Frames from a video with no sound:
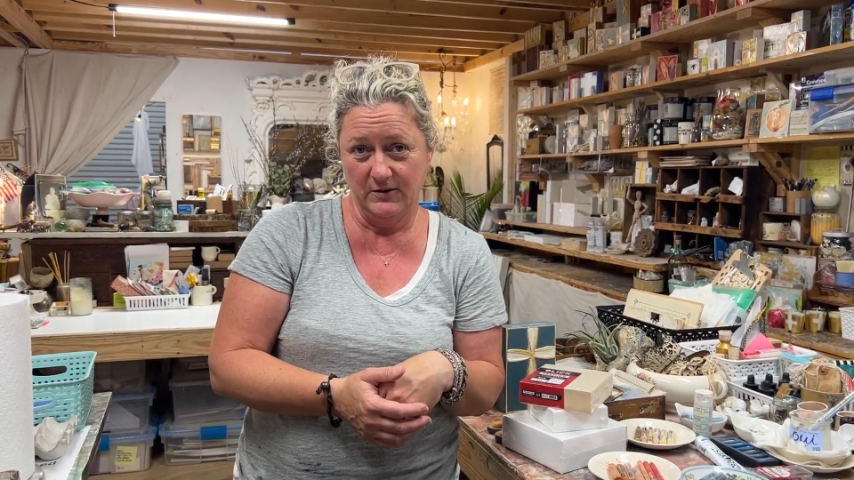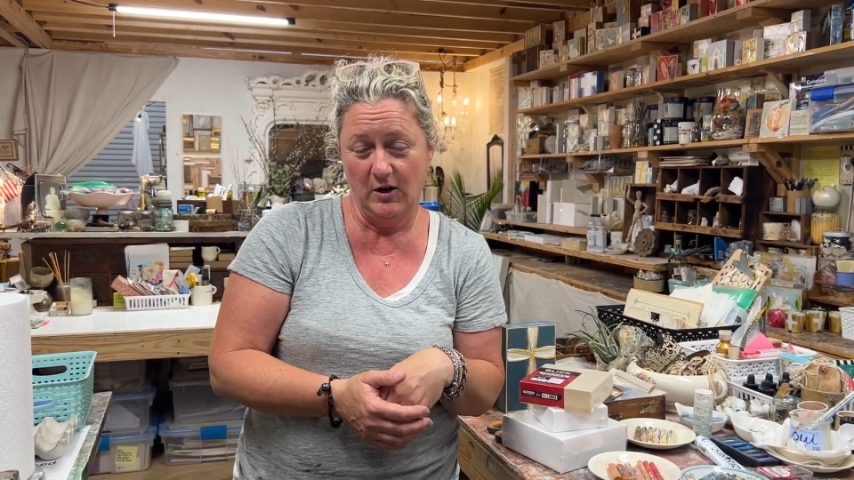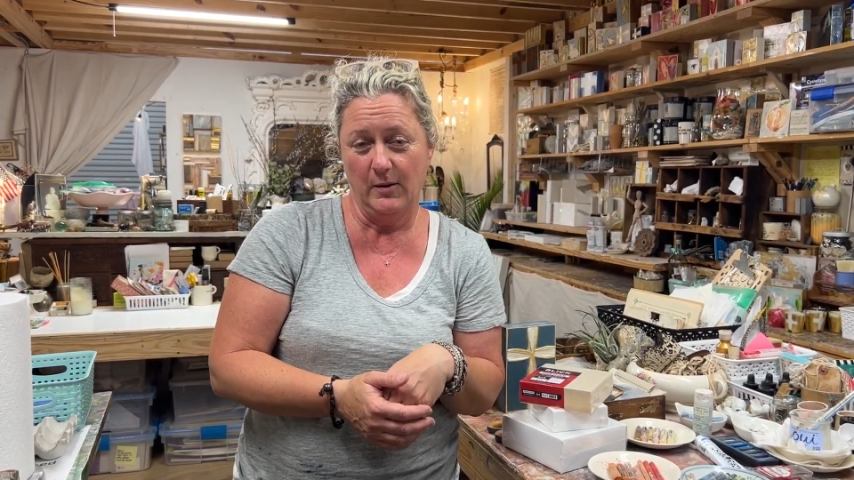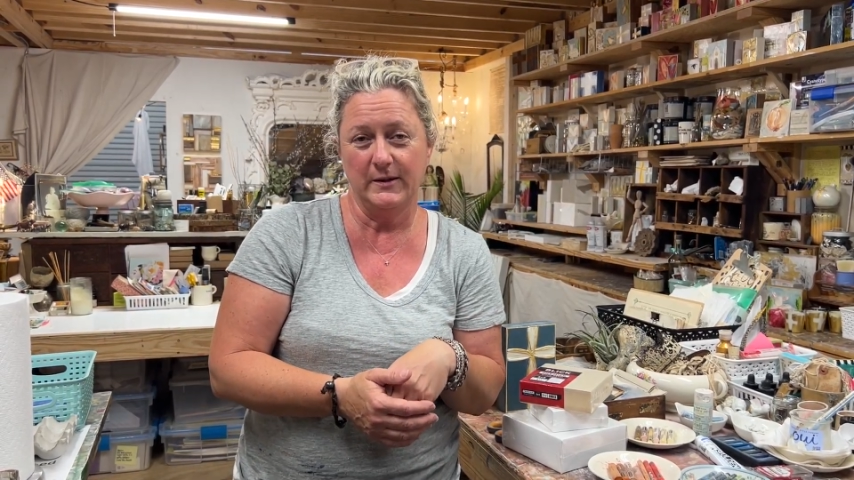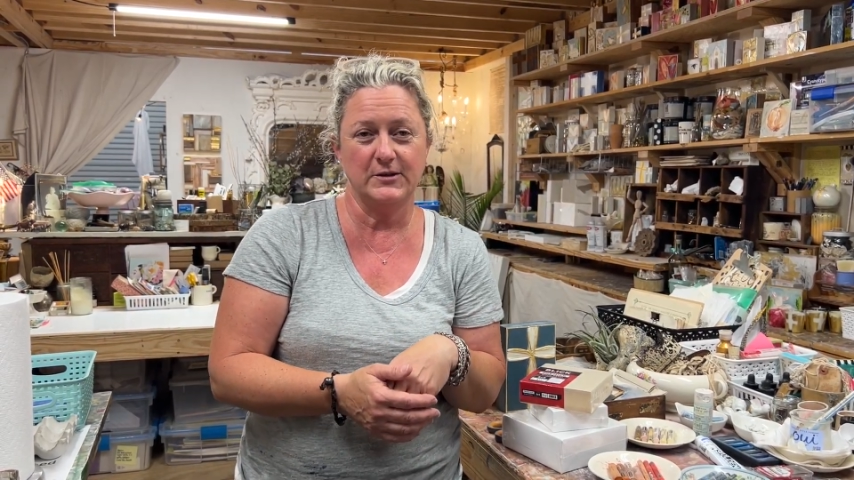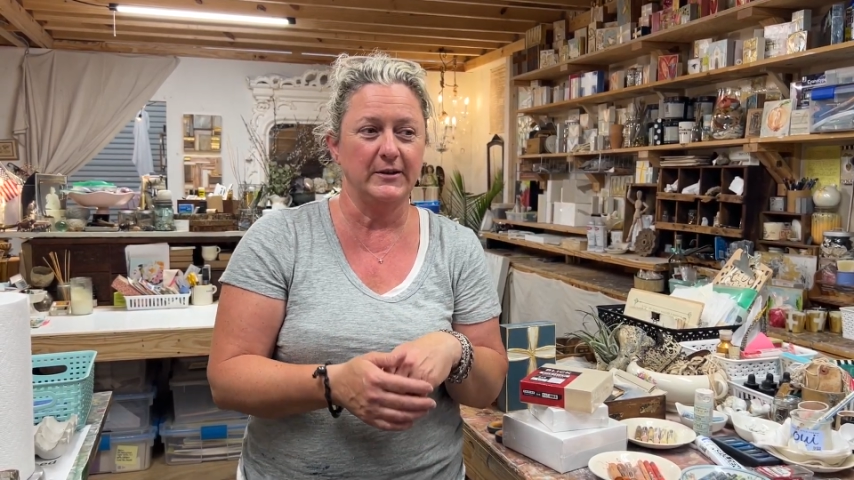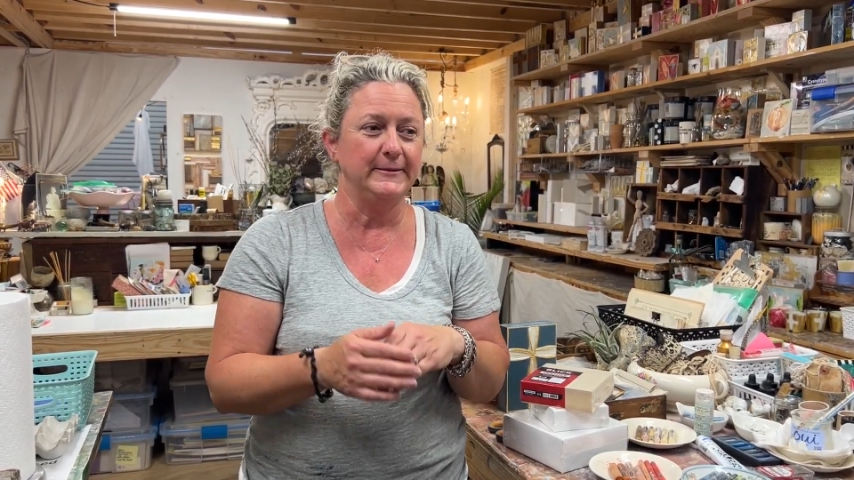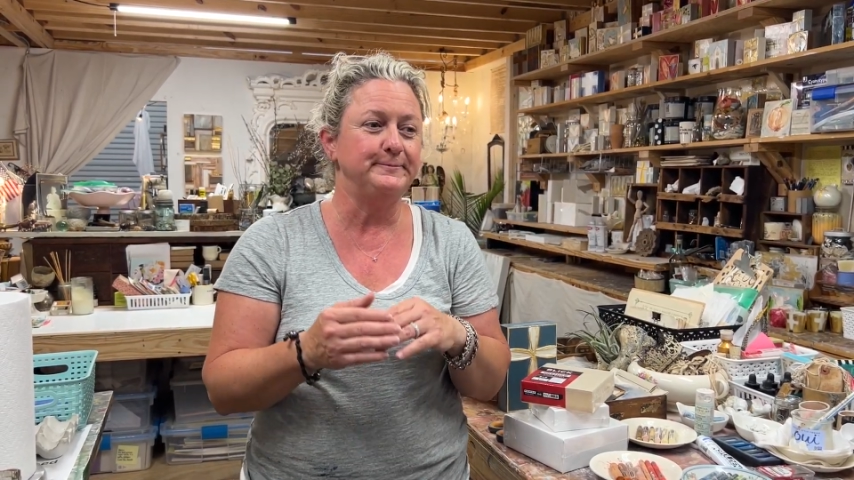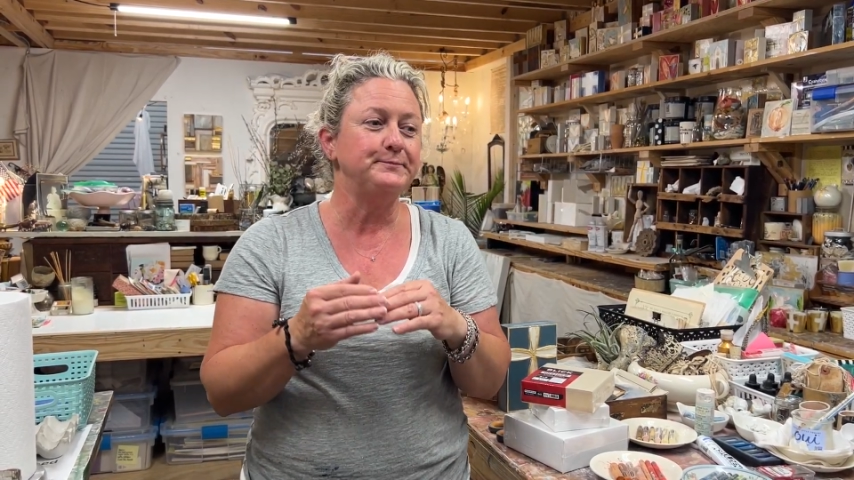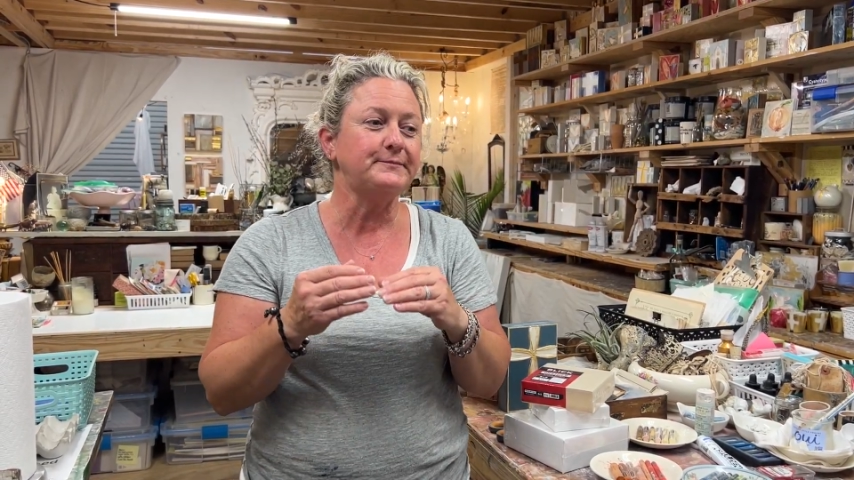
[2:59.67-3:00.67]
carpentry,
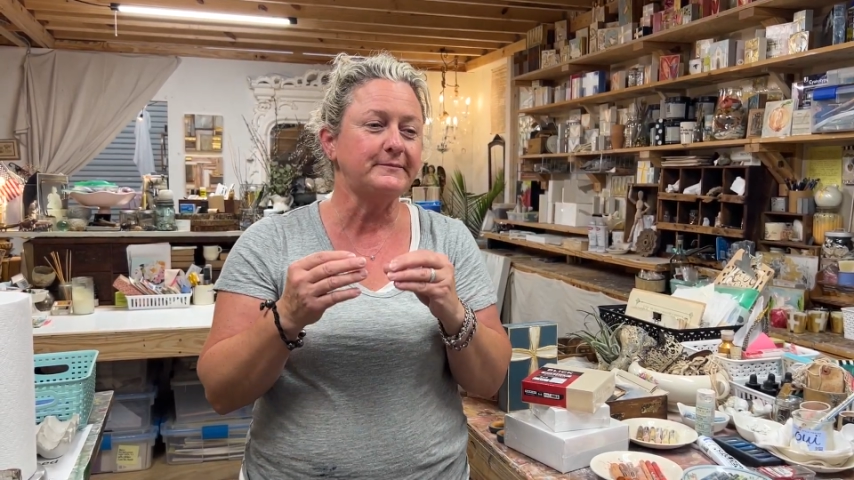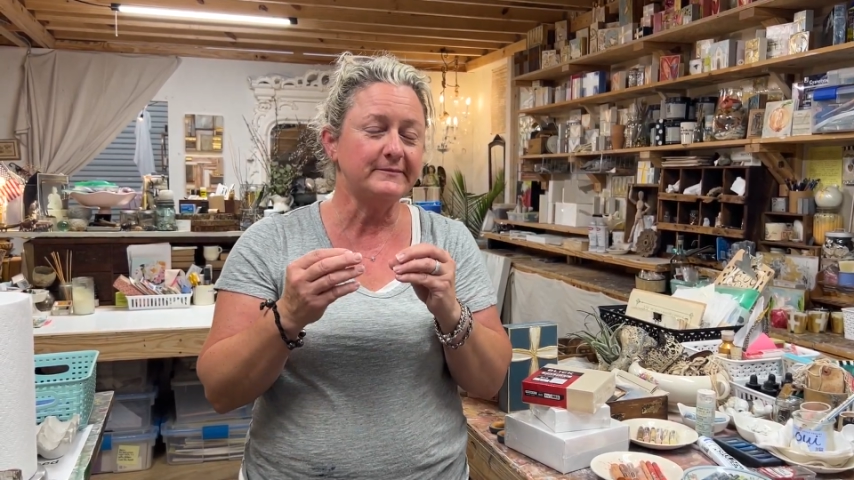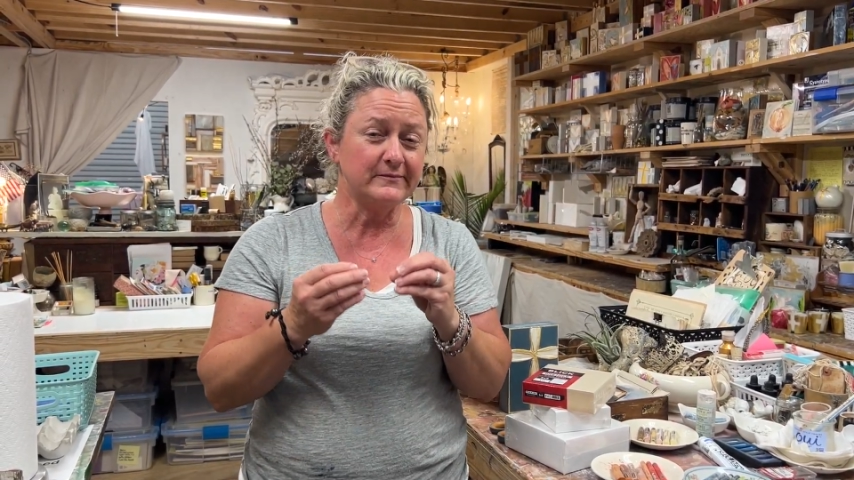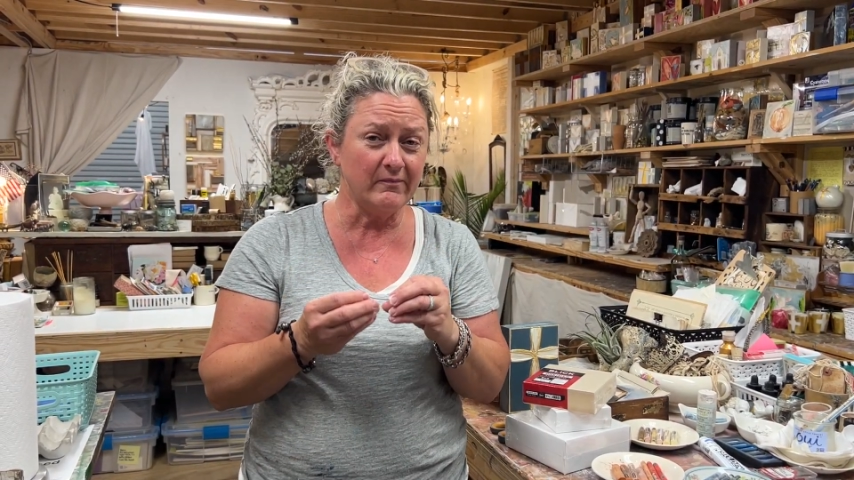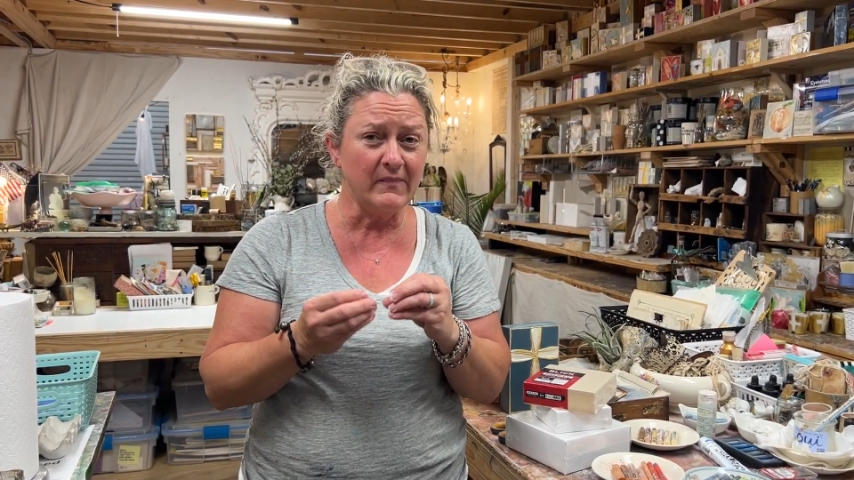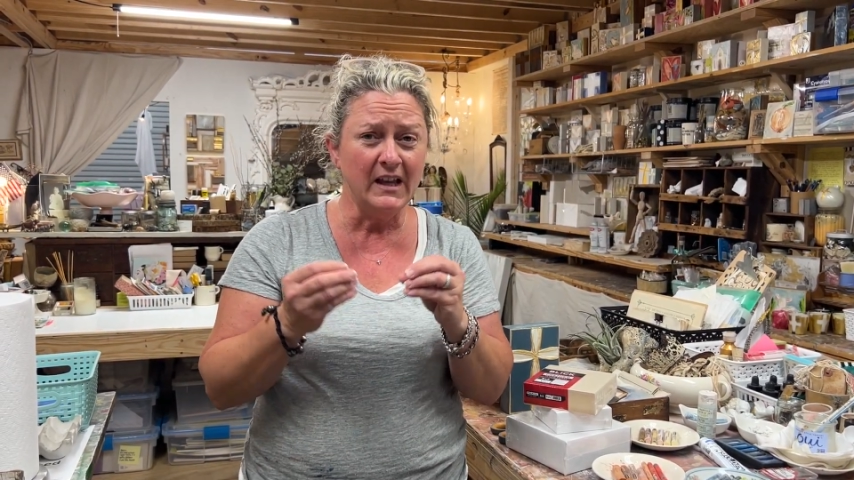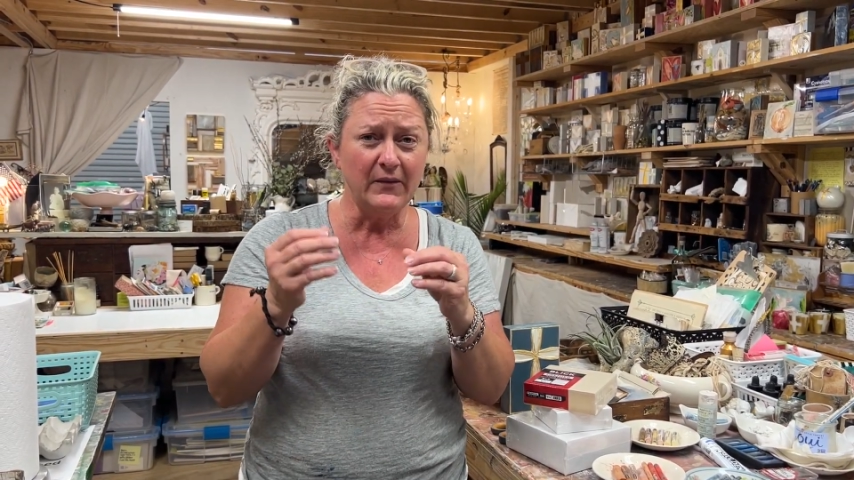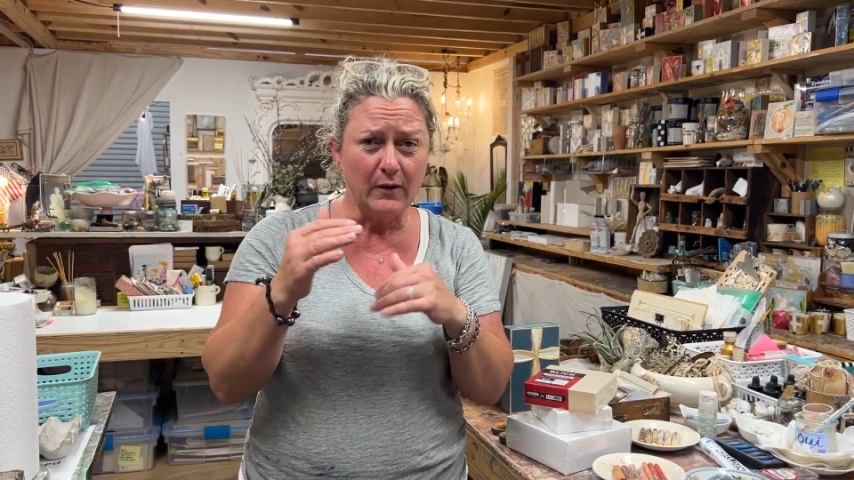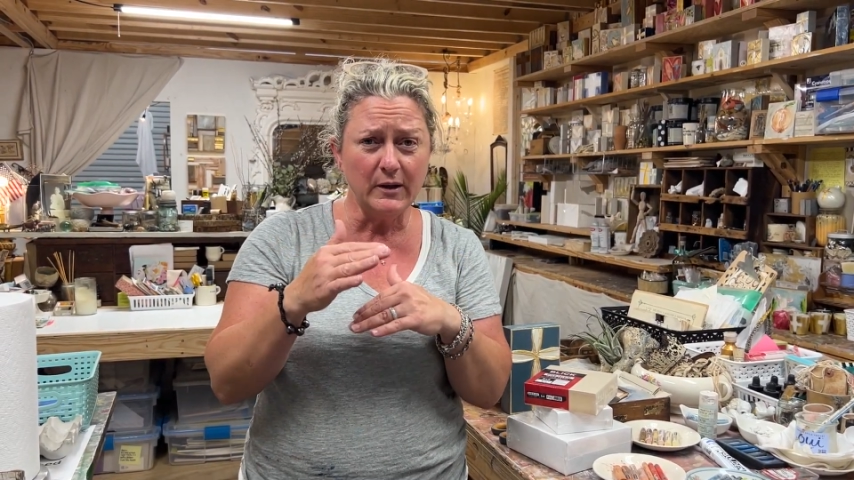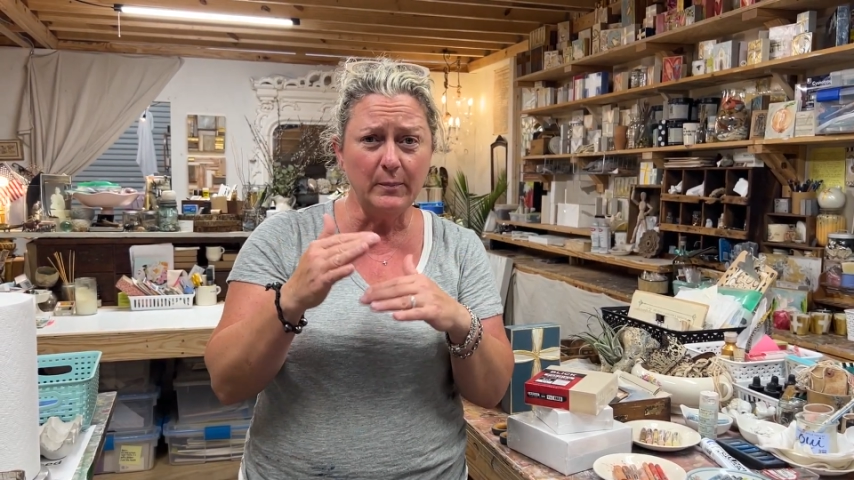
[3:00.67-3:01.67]
if
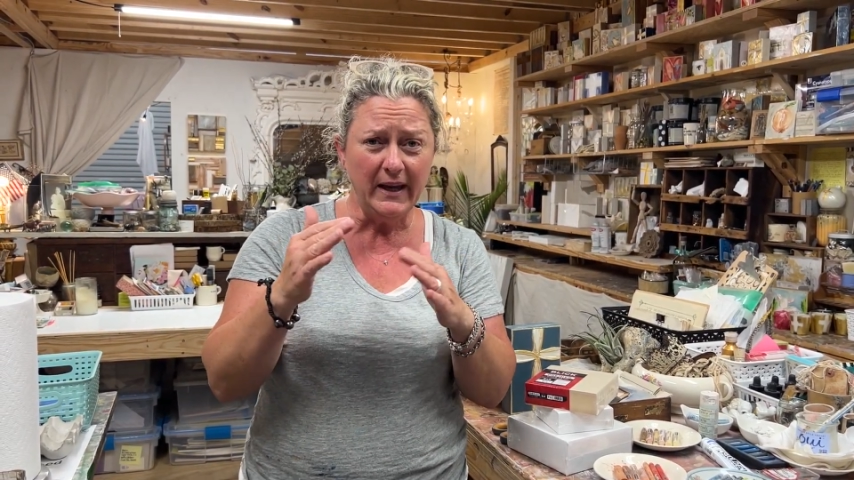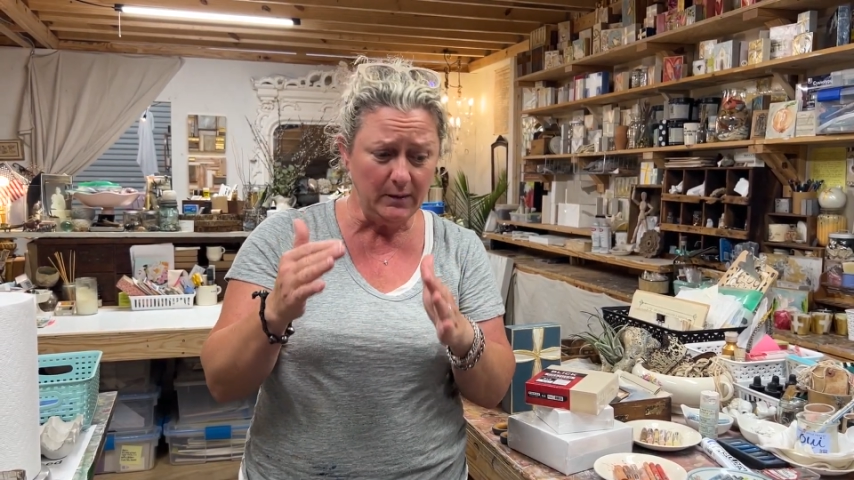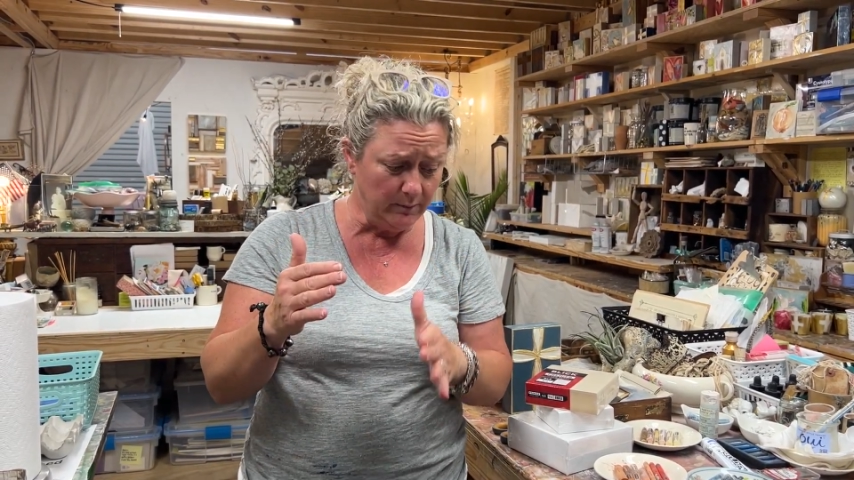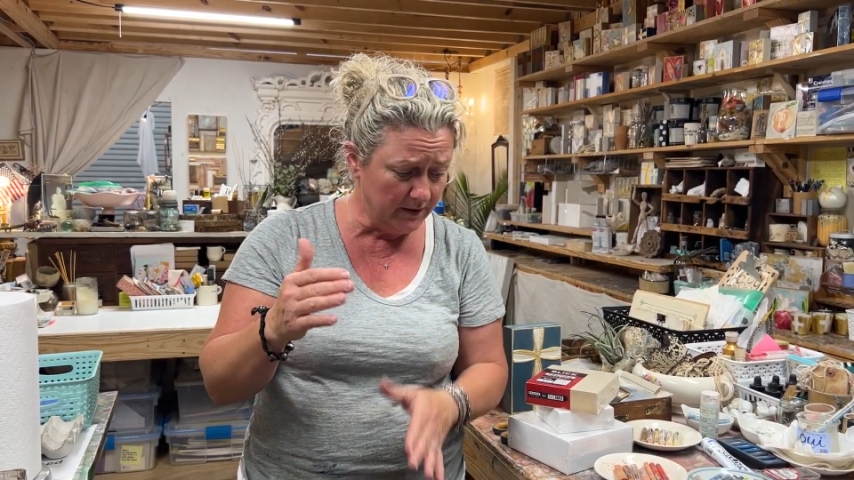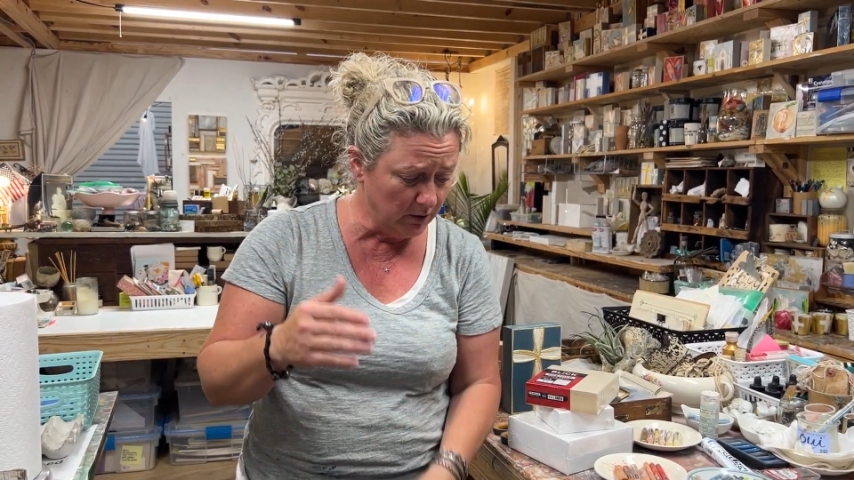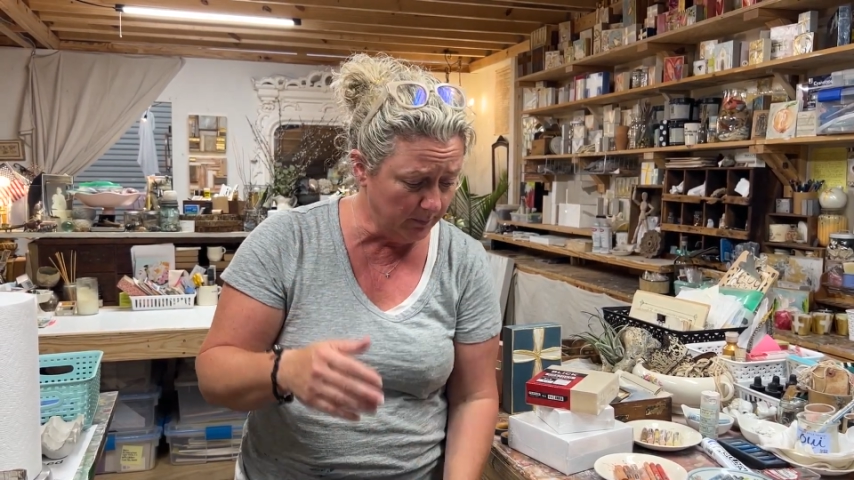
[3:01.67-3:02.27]
I want to paint bigger